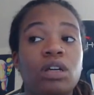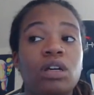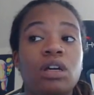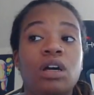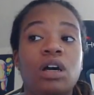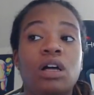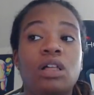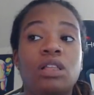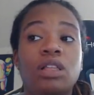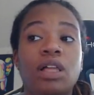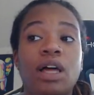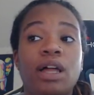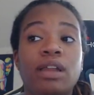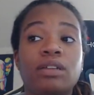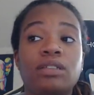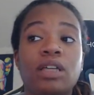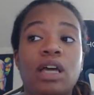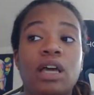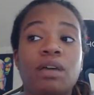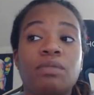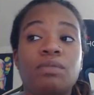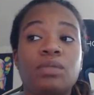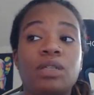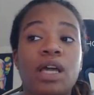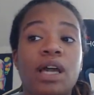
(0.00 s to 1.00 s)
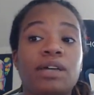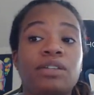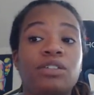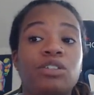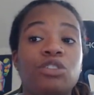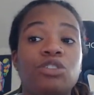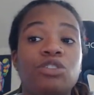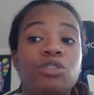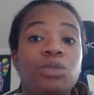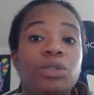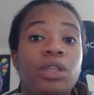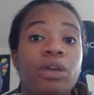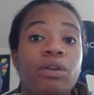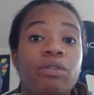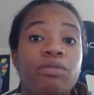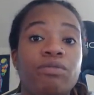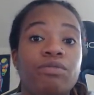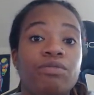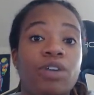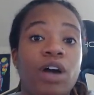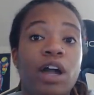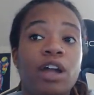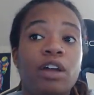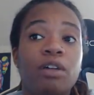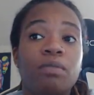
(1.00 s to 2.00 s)
A lot of times it has to do with their
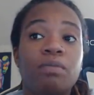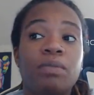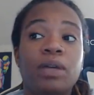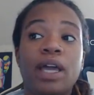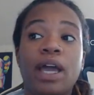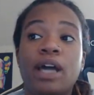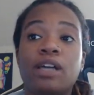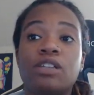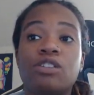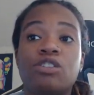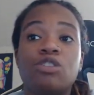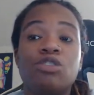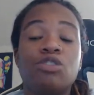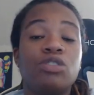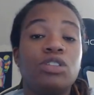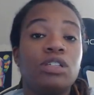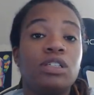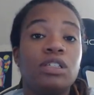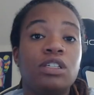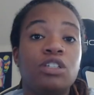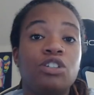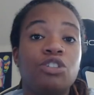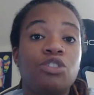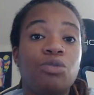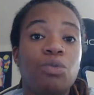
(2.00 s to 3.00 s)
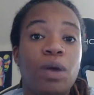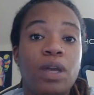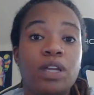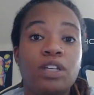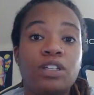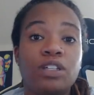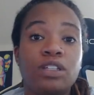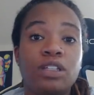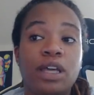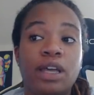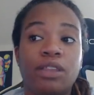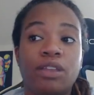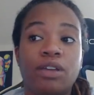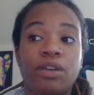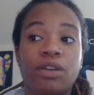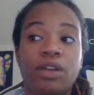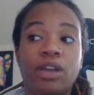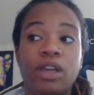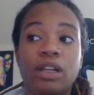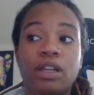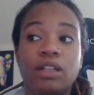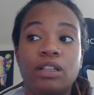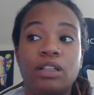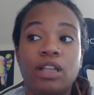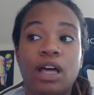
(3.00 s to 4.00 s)
environment, it has to do with the situation that they're
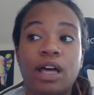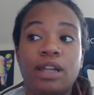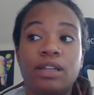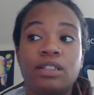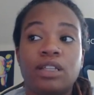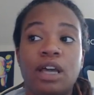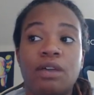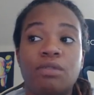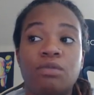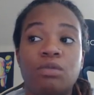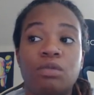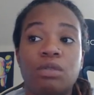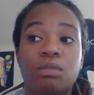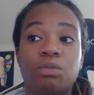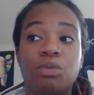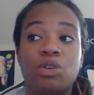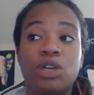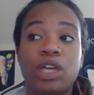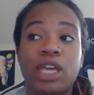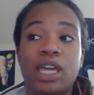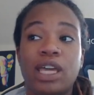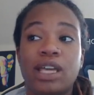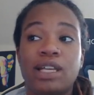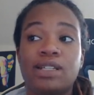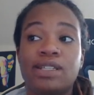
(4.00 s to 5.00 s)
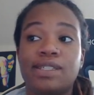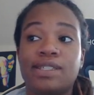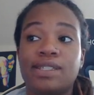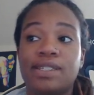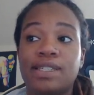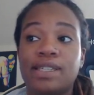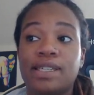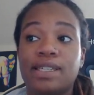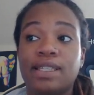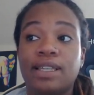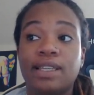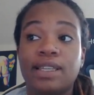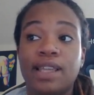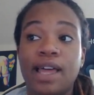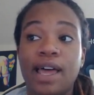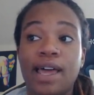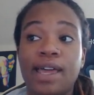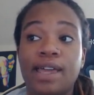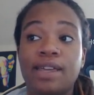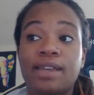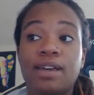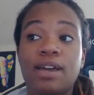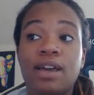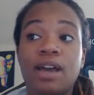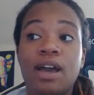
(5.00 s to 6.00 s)
in. And a lot of times people can't see the
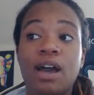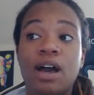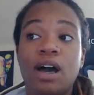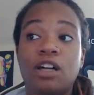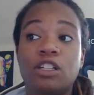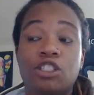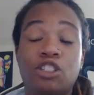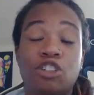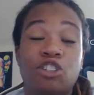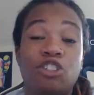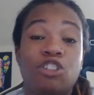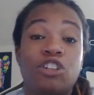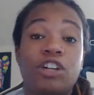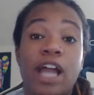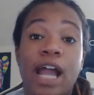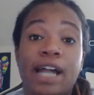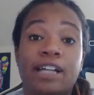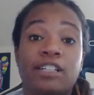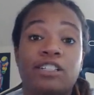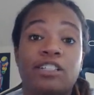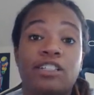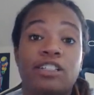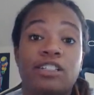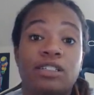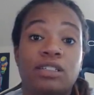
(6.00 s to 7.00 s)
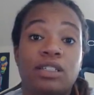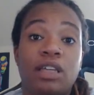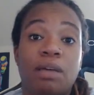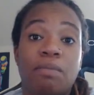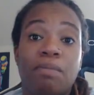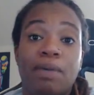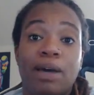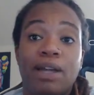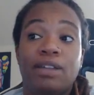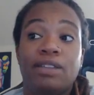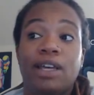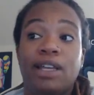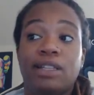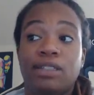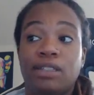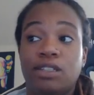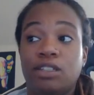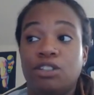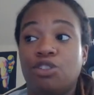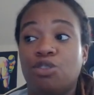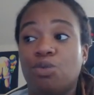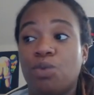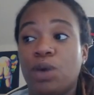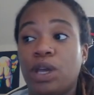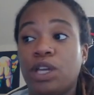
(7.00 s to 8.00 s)
light until they actually step out of that
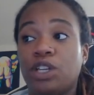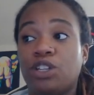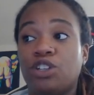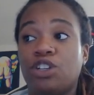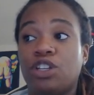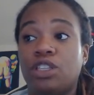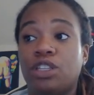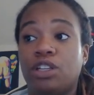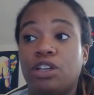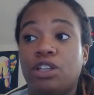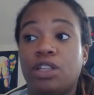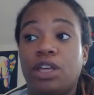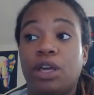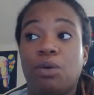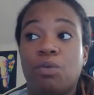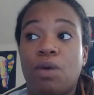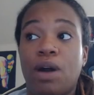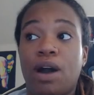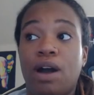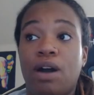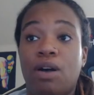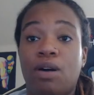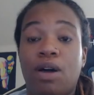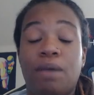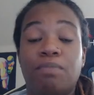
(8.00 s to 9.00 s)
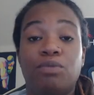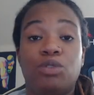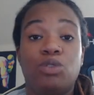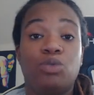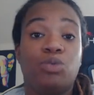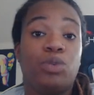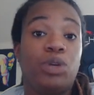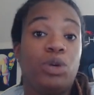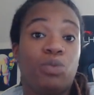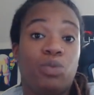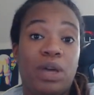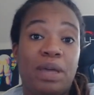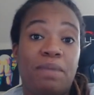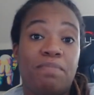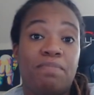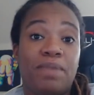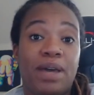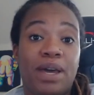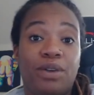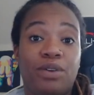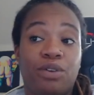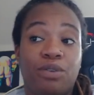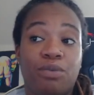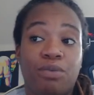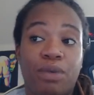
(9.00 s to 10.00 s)
situation. They're like, wow, I'm doing way
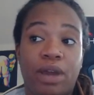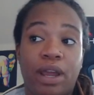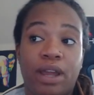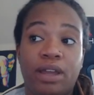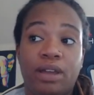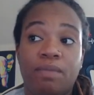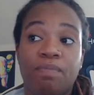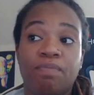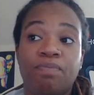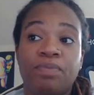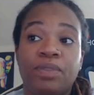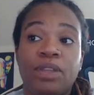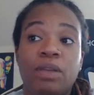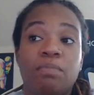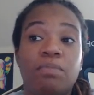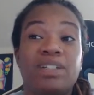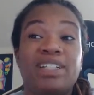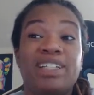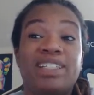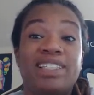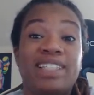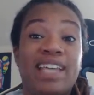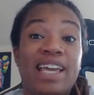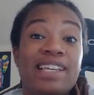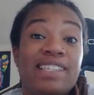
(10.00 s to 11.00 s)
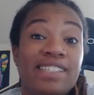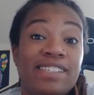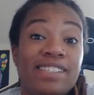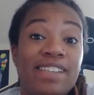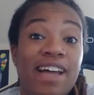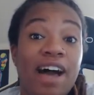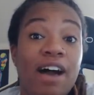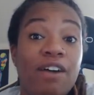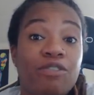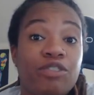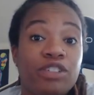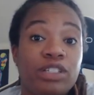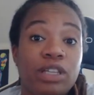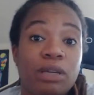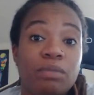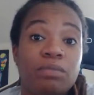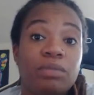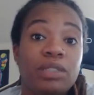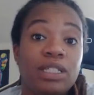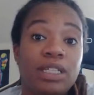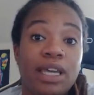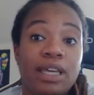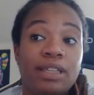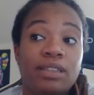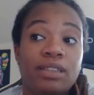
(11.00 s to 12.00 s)
better, right? But it takes a lot for them
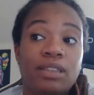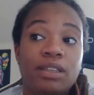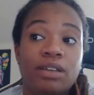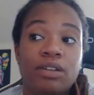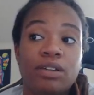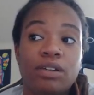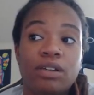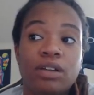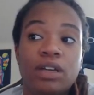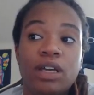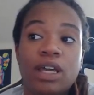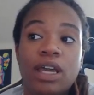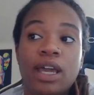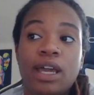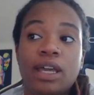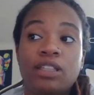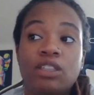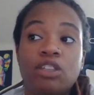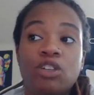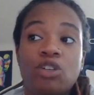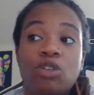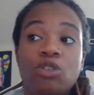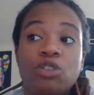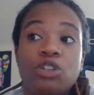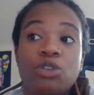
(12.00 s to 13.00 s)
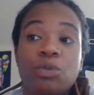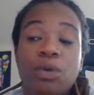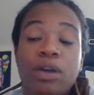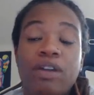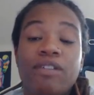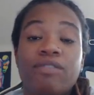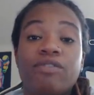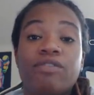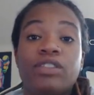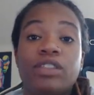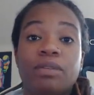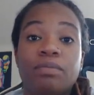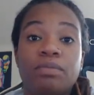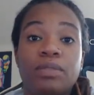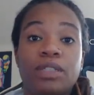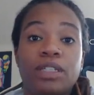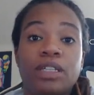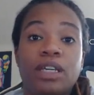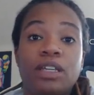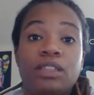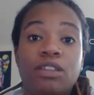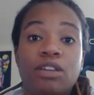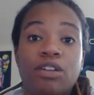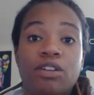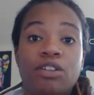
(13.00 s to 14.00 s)
to get there, and the only way for them to
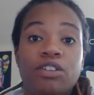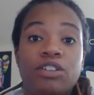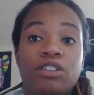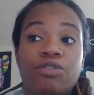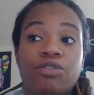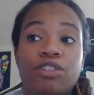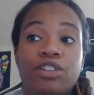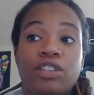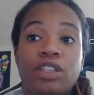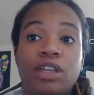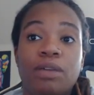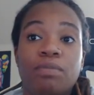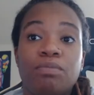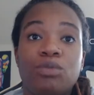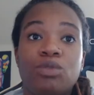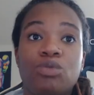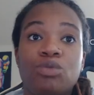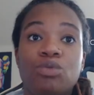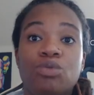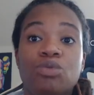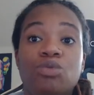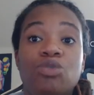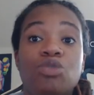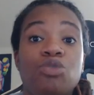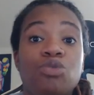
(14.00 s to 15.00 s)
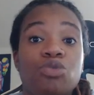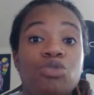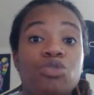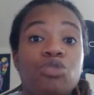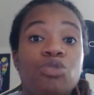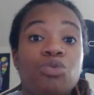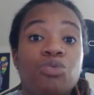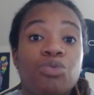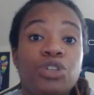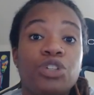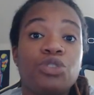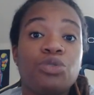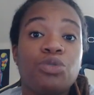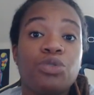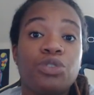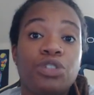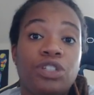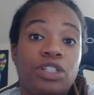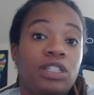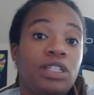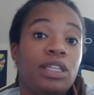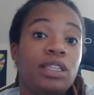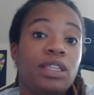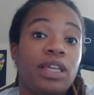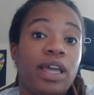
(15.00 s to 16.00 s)
get there is for them to use the
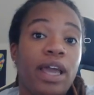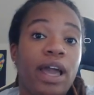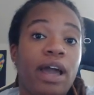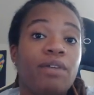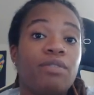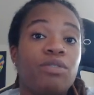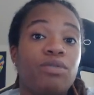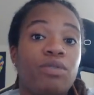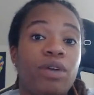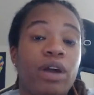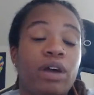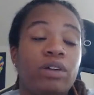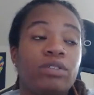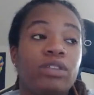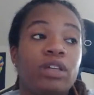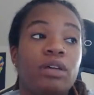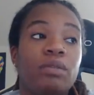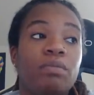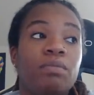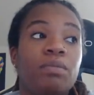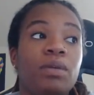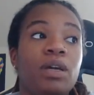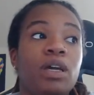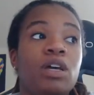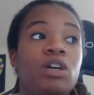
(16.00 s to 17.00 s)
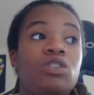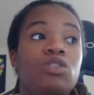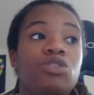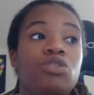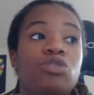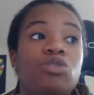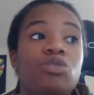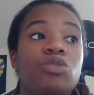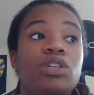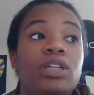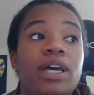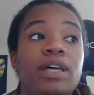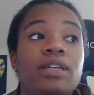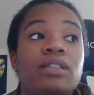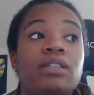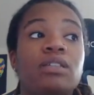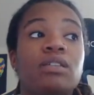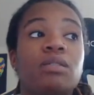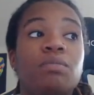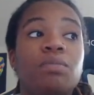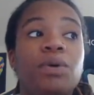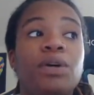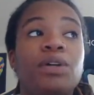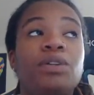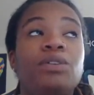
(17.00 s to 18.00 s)
resources that they have around them. So yes,
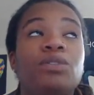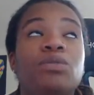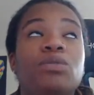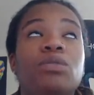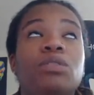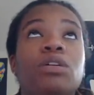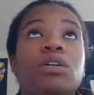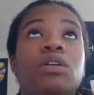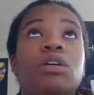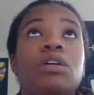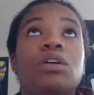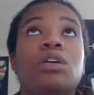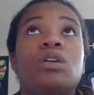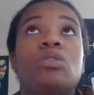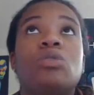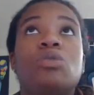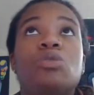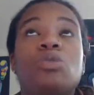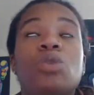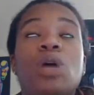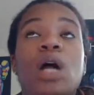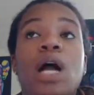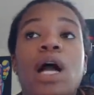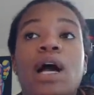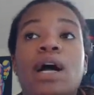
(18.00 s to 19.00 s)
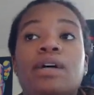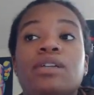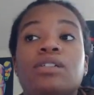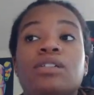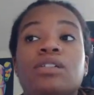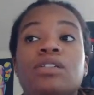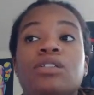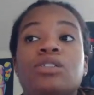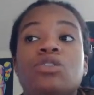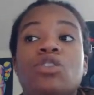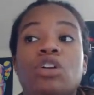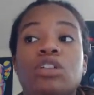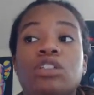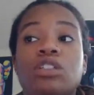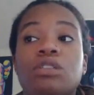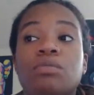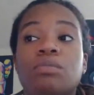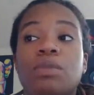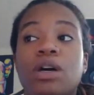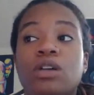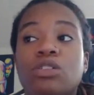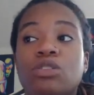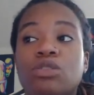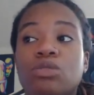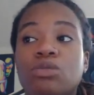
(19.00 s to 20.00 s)
someone who has thoughts
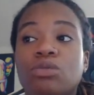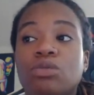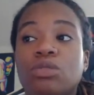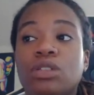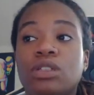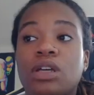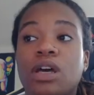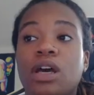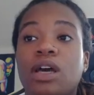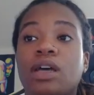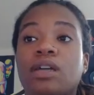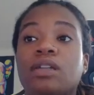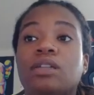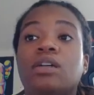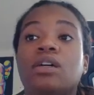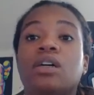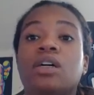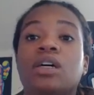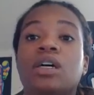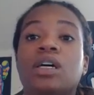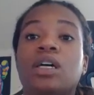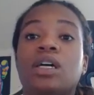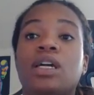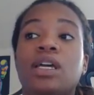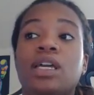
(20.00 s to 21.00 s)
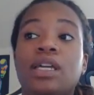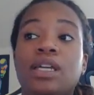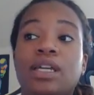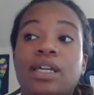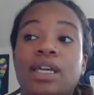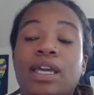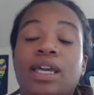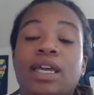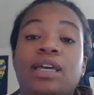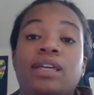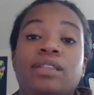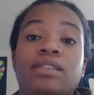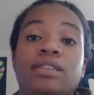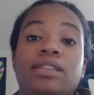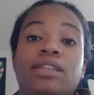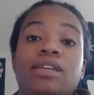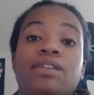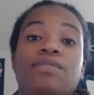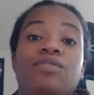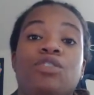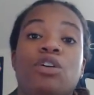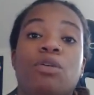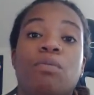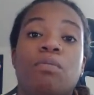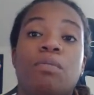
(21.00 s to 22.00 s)
about suicide, it can
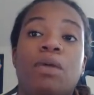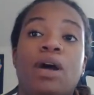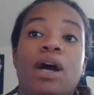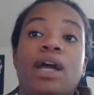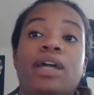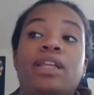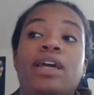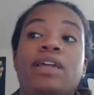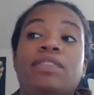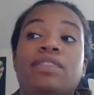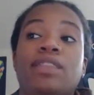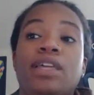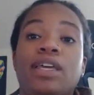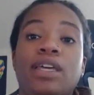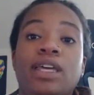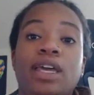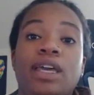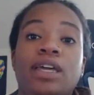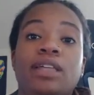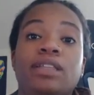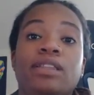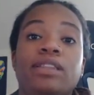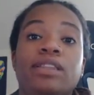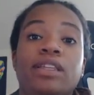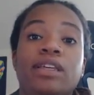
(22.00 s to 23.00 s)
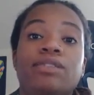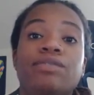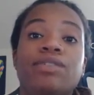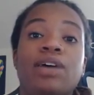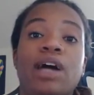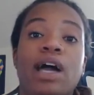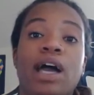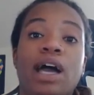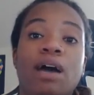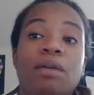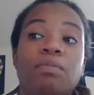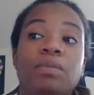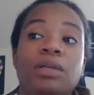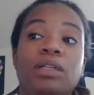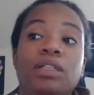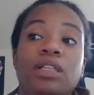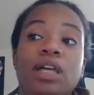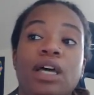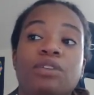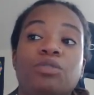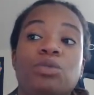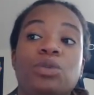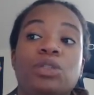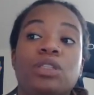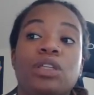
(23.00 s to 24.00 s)
leave their mind and they can live a happy
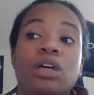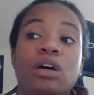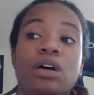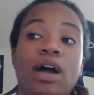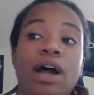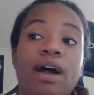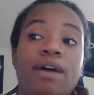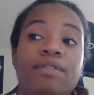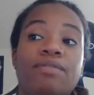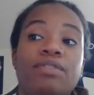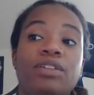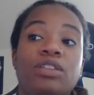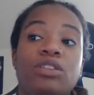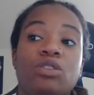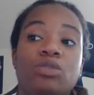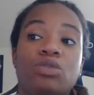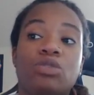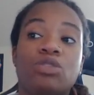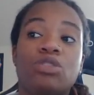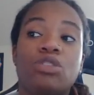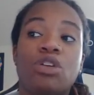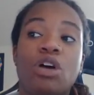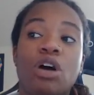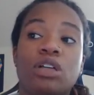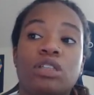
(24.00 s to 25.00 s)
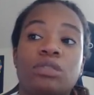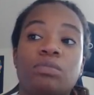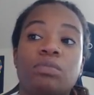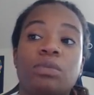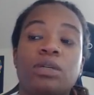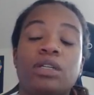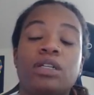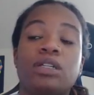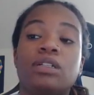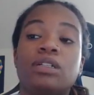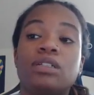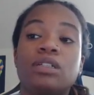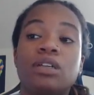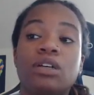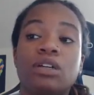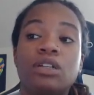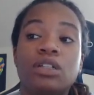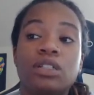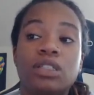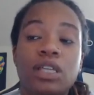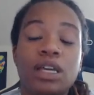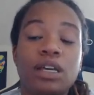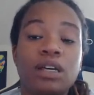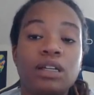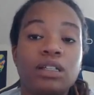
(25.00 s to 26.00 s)
life without having those thoughts, but it is going to take a